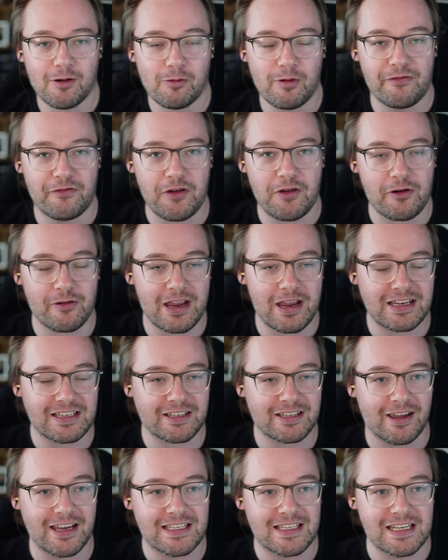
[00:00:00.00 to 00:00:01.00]
We're very
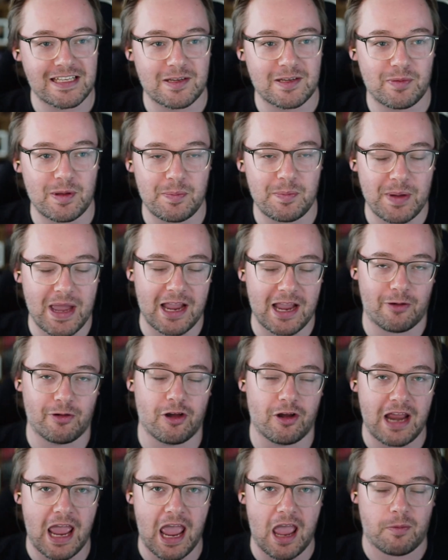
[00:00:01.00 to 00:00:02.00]
excited to be back. We've
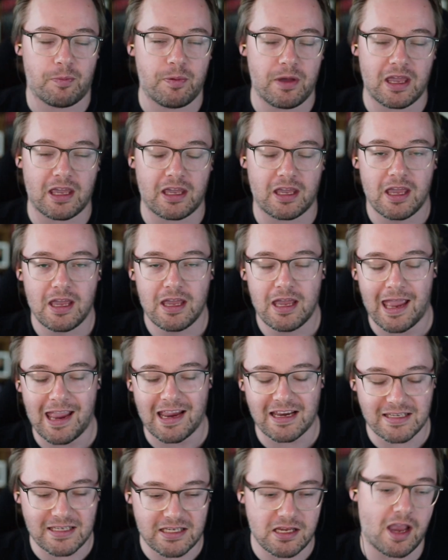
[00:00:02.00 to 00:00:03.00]
got an epic,
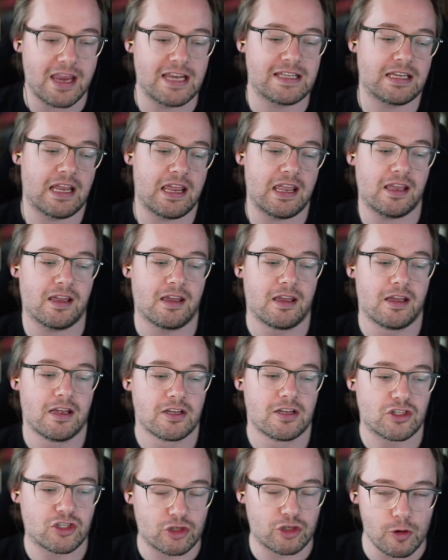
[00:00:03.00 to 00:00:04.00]
exciting,
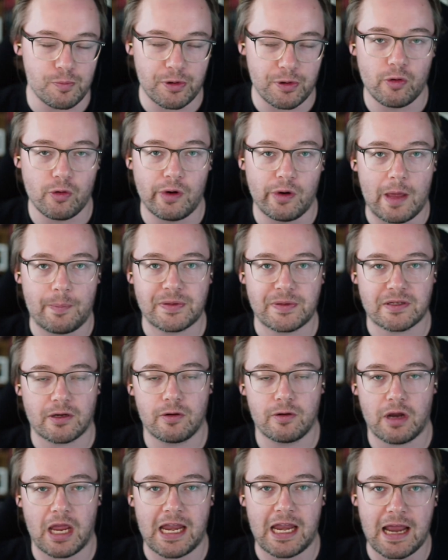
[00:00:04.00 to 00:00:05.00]
super cool
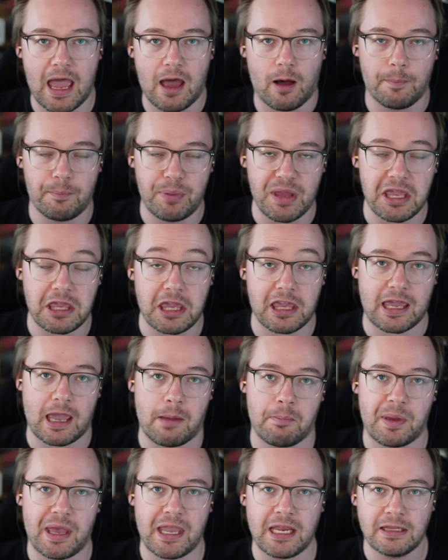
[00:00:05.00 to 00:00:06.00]
episode in our big
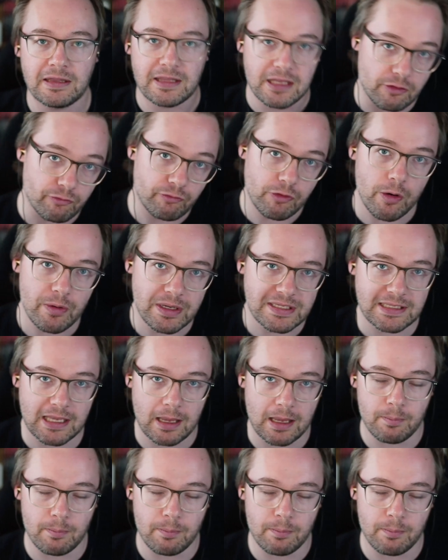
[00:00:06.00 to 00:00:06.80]
campaign, the Erois